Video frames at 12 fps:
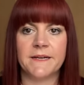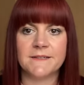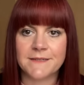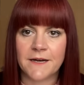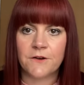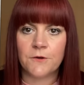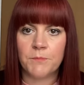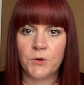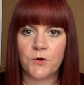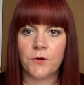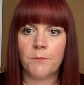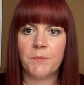a standard
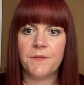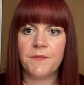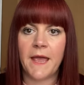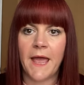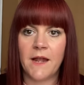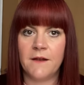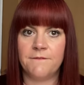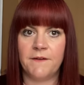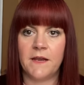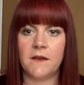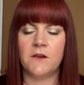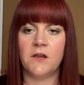button, but they
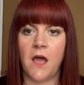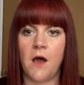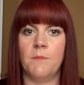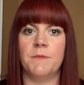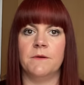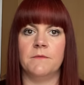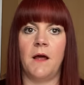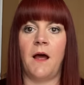elevate your garment,